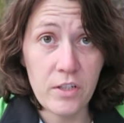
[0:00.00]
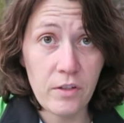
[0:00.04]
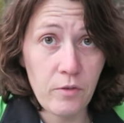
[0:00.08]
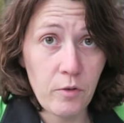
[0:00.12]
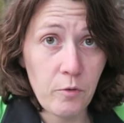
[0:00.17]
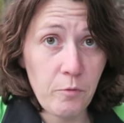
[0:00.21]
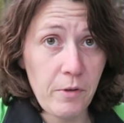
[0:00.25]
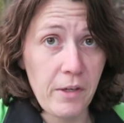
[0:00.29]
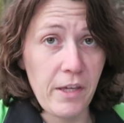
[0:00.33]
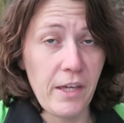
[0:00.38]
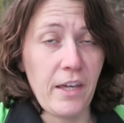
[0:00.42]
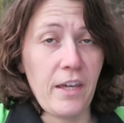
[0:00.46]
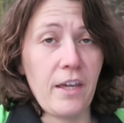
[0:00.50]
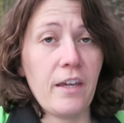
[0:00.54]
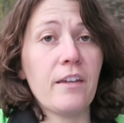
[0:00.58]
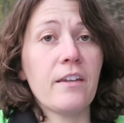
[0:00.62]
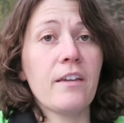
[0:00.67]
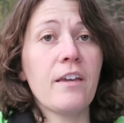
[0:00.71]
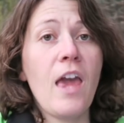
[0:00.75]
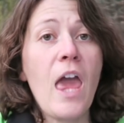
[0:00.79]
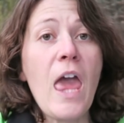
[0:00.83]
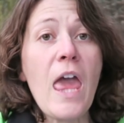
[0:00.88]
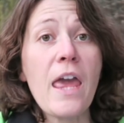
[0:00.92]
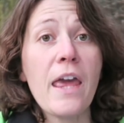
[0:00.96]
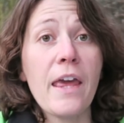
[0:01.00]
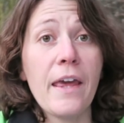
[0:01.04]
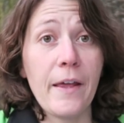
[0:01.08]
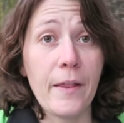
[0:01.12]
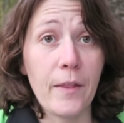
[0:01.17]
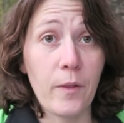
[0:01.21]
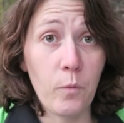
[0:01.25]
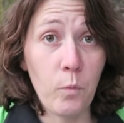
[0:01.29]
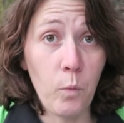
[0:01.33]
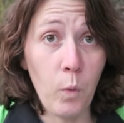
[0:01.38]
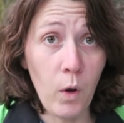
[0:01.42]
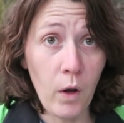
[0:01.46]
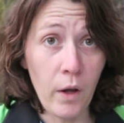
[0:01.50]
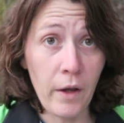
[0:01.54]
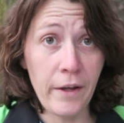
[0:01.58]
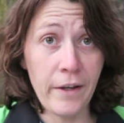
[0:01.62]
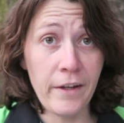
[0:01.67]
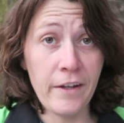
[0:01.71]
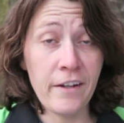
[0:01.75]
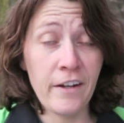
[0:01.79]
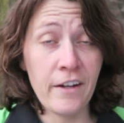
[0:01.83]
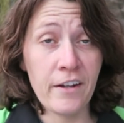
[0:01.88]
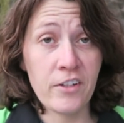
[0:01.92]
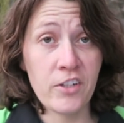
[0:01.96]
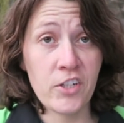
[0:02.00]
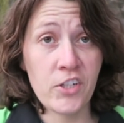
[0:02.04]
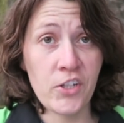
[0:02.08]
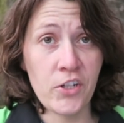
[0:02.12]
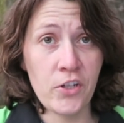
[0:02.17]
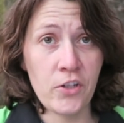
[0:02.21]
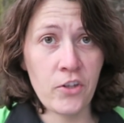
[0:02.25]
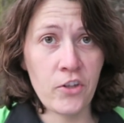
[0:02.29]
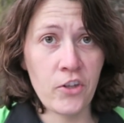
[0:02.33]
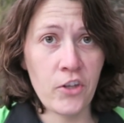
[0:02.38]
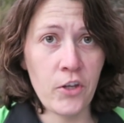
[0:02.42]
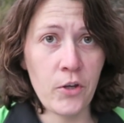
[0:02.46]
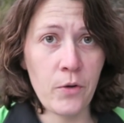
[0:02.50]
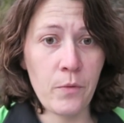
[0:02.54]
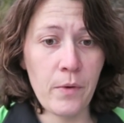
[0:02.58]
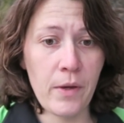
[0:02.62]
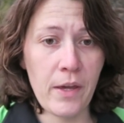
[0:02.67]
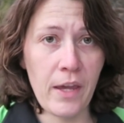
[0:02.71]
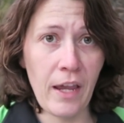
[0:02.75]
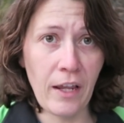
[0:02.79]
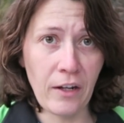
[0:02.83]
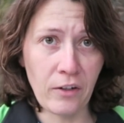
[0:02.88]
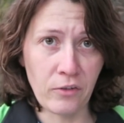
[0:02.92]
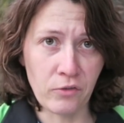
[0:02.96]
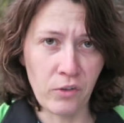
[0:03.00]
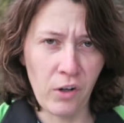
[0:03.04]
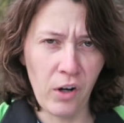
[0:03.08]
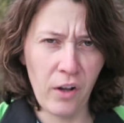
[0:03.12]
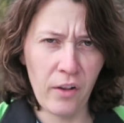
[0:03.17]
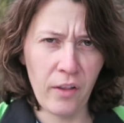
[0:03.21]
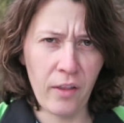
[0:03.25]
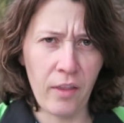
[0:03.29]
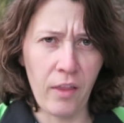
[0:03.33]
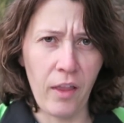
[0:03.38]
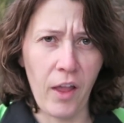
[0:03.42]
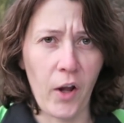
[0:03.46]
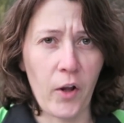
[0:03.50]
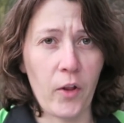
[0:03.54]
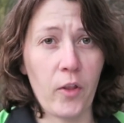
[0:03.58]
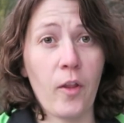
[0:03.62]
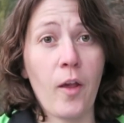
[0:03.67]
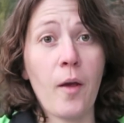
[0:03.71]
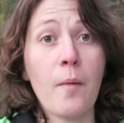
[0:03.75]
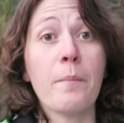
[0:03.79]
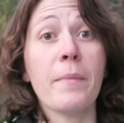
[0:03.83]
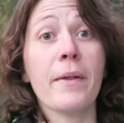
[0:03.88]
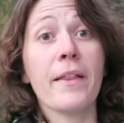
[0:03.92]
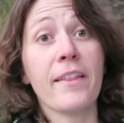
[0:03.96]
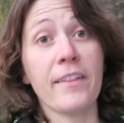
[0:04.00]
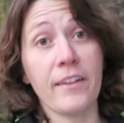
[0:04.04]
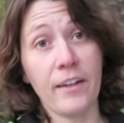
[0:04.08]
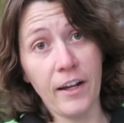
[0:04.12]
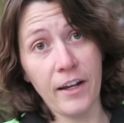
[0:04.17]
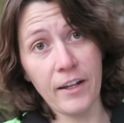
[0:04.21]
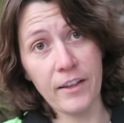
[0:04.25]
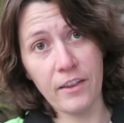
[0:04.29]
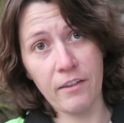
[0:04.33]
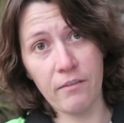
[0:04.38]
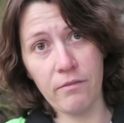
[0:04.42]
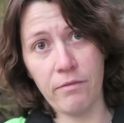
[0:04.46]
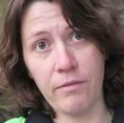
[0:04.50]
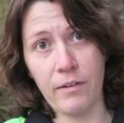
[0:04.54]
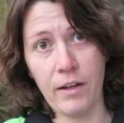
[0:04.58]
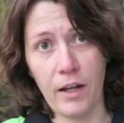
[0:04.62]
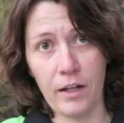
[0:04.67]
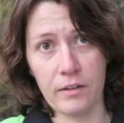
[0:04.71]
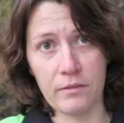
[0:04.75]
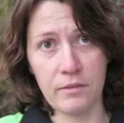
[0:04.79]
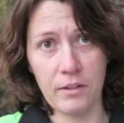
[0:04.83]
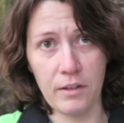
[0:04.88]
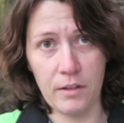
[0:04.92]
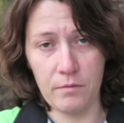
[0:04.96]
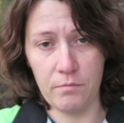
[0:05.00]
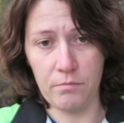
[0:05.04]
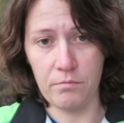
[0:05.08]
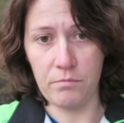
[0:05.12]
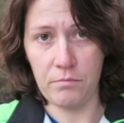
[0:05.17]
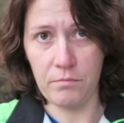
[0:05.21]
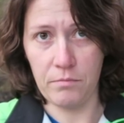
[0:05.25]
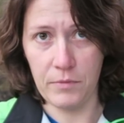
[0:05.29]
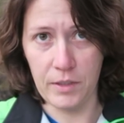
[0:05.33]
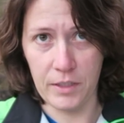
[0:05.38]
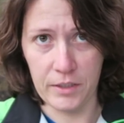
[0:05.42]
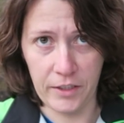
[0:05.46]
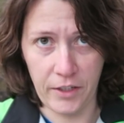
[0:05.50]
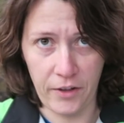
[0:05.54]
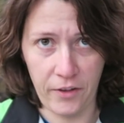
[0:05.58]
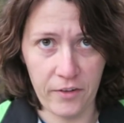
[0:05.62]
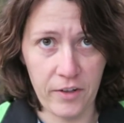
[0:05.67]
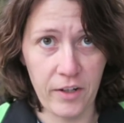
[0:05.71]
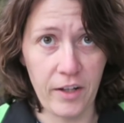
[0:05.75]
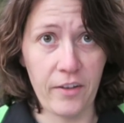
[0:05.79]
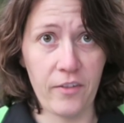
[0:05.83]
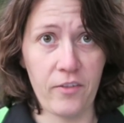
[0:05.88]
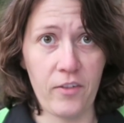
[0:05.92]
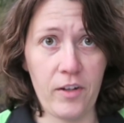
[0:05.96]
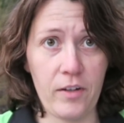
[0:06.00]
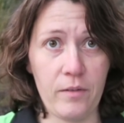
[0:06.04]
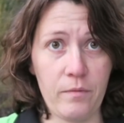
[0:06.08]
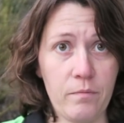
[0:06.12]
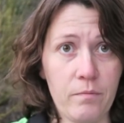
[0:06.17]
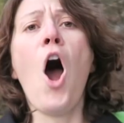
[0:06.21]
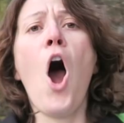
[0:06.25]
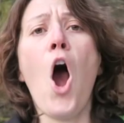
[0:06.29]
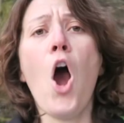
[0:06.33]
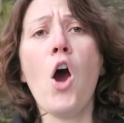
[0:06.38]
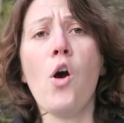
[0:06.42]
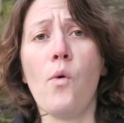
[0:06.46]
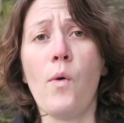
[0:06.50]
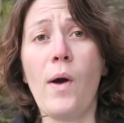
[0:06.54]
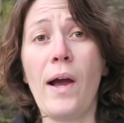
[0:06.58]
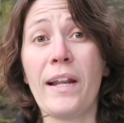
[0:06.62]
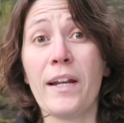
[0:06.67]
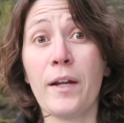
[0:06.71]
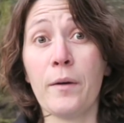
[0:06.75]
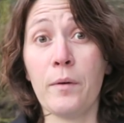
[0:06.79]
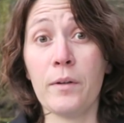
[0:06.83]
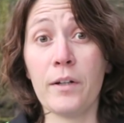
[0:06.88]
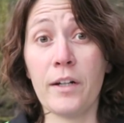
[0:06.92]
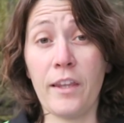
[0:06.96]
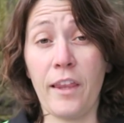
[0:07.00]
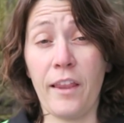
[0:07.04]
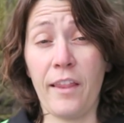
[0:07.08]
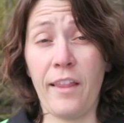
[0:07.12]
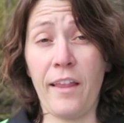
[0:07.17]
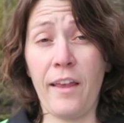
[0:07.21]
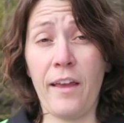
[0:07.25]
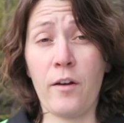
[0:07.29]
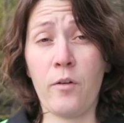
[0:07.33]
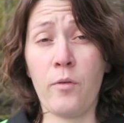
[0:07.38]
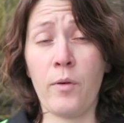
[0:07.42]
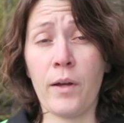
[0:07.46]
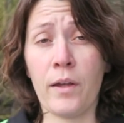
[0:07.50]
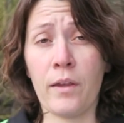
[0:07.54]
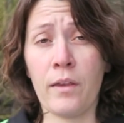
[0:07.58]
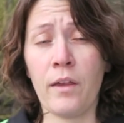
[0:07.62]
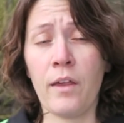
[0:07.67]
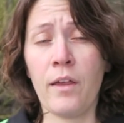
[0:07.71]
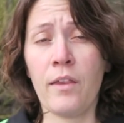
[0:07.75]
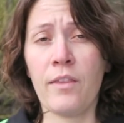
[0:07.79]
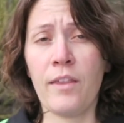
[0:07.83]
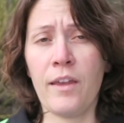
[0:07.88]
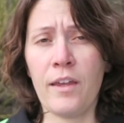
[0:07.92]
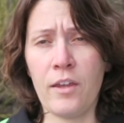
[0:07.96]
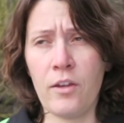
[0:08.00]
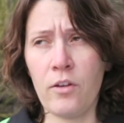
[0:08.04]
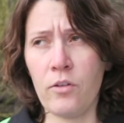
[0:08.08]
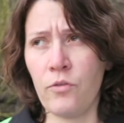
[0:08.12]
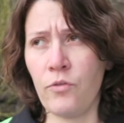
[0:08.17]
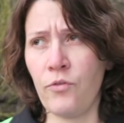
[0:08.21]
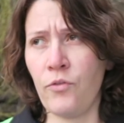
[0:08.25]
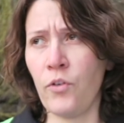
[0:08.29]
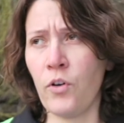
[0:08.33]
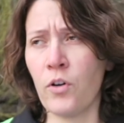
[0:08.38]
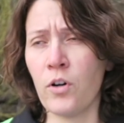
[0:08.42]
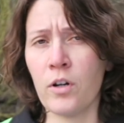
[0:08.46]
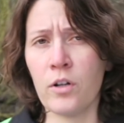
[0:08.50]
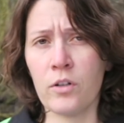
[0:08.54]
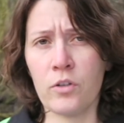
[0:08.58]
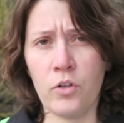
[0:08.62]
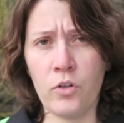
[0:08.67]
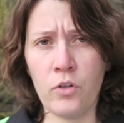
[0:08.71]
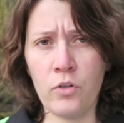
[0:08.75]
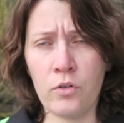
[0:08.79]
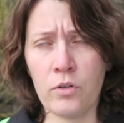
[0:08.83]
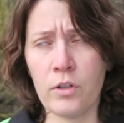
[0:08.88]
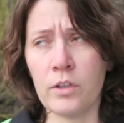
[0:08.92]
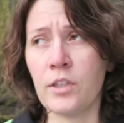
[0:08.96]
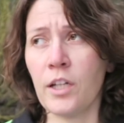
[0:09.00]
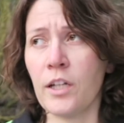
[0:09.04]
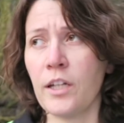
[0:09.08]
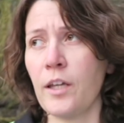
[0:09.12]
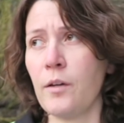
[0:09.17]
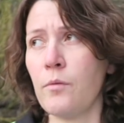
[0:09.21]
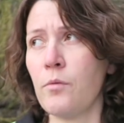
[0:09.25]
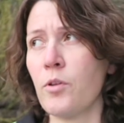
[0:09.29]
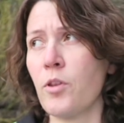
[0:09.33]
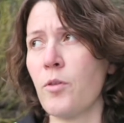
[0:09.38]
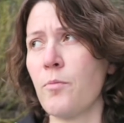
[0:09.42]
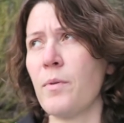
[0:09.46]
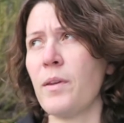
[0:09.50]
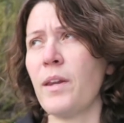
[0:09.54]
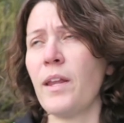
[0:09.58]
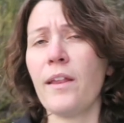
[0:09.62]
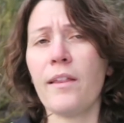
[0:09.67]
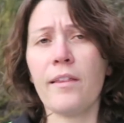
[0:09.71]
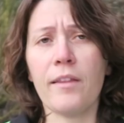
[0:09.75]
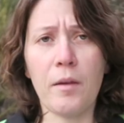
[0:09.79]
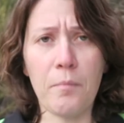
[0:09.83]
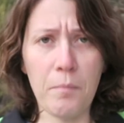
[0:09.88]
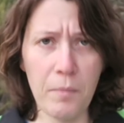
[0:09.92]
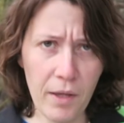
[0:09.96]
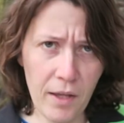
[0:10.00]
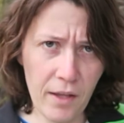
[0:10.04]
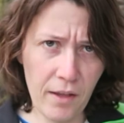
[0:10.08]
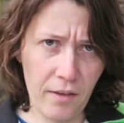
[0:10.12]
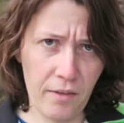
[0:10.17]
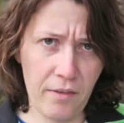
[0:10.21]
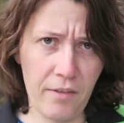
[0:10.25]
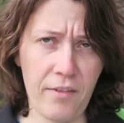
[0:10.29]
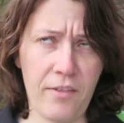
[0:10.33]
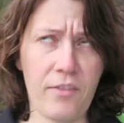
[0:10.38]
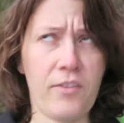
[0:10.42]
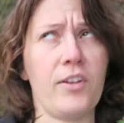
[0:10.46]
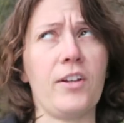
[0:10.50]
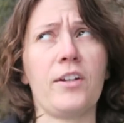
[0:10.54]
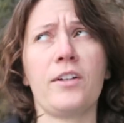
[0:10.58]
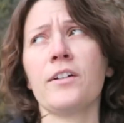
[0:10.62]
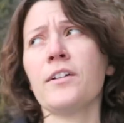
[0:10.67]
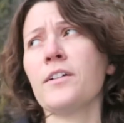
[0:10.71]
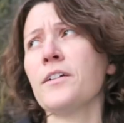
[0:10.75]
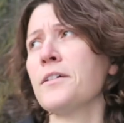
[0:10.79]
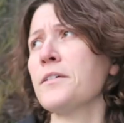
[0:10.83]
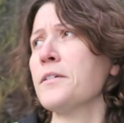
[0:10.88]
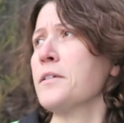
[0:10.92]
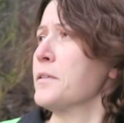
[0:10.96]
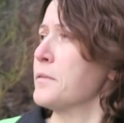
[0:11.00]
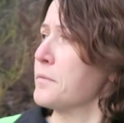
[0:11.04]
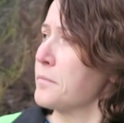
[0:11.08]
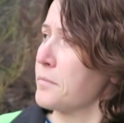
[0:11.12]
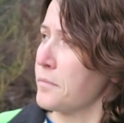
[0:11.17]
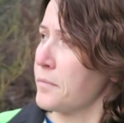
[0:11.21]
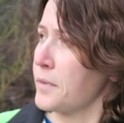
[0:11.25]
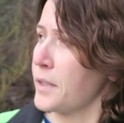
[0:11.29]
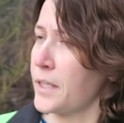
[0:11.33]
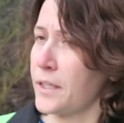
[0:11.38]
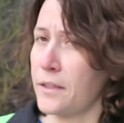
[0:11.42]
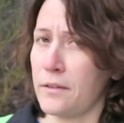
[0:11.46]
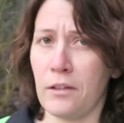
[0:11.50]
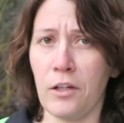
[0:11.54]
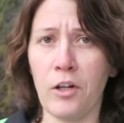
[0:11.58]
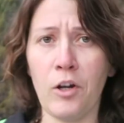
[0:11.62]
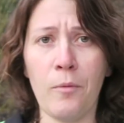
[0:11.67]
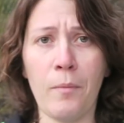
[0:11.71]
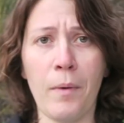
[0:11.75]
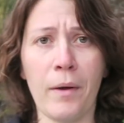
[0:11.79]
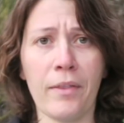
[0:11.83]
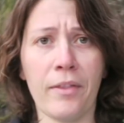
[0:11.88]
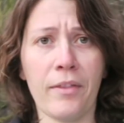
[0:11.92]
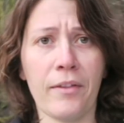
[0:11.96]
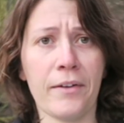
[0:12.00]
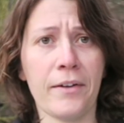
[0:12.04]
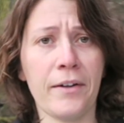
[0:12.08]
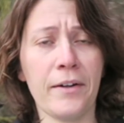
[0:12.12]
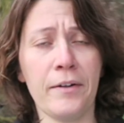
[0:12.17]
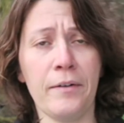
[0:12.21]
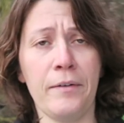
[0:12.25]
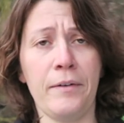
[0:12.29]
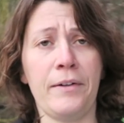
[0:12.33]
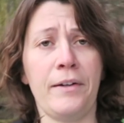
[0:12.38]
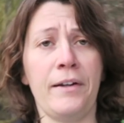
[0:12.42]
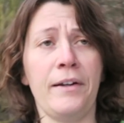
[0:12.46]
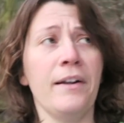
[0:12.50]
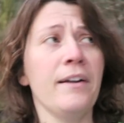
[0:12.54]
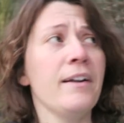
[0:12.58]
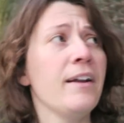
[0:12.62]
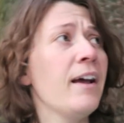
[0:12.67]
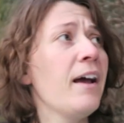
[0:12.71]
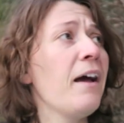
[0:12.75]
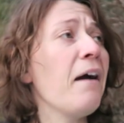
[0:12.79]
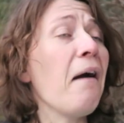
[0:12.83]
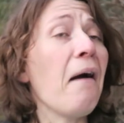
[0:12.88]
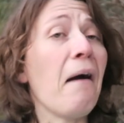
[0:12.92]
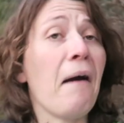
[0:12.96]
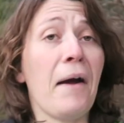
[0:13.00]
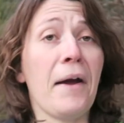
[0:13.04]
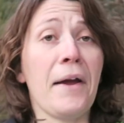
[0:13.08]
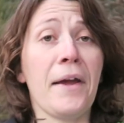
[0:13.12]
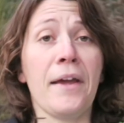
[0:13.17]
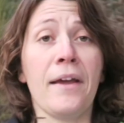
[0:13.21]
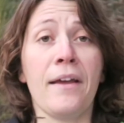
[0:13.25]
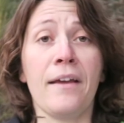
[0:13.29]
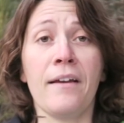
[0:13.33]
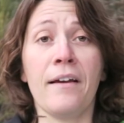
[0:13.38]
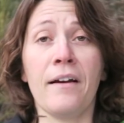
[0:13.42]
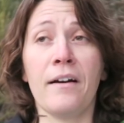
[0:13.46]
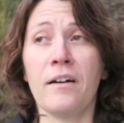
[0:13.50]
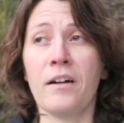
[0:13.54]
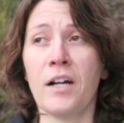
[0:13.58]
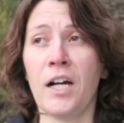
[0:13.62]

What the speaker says: of the week is, why shouldn't you eat raw slugs, besides the fact that they're disgusting? Oh, and I wanted to say a quick thank you to Kentucky Woodsman. He sent me a sticker like 2 months ago, and I